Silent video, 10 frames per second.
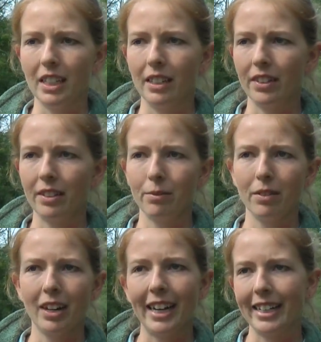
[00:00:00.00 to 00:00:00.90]
even
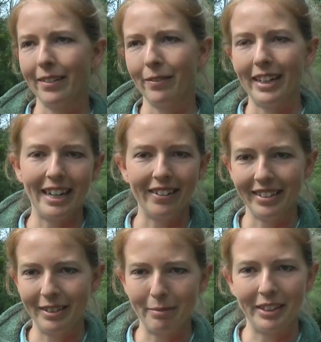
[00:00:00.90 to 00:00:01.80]
hiking way out
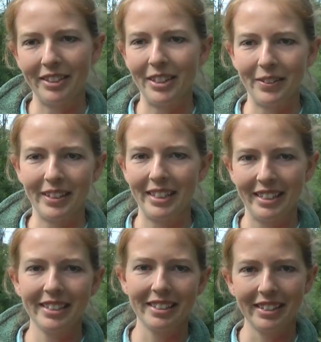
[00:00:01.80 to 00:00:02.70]
into the middle of nowhere
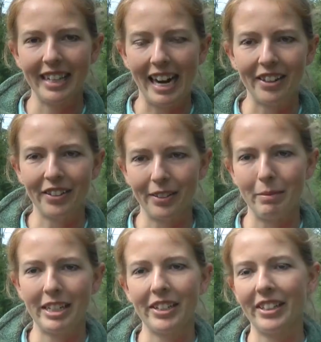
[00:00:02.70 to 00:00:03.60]
to gather the
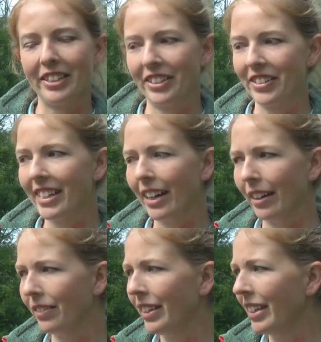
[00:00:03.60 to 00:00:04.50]
material
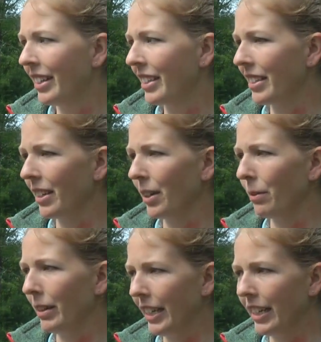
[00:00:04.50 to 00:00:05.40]
yourself.
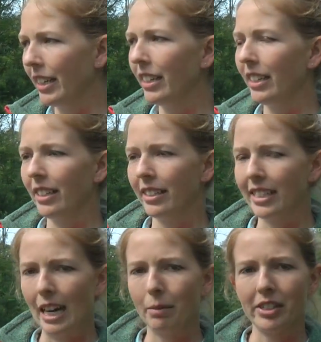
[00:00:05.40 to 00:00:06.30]
So we
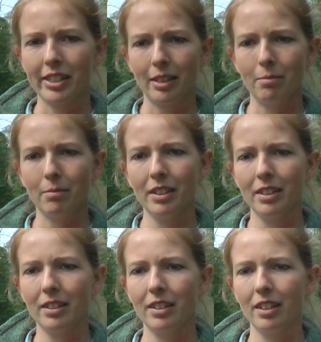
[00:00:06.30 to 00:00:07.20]
established some
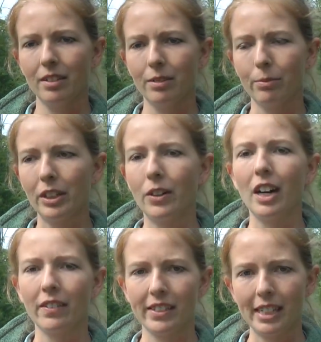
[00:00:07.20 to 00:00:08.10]
willow
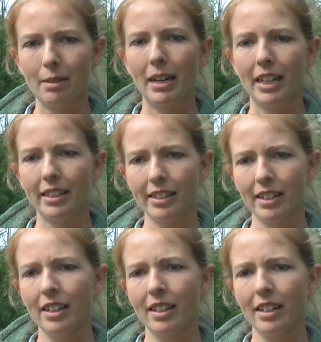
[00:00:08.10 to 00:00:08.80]
harvesting beds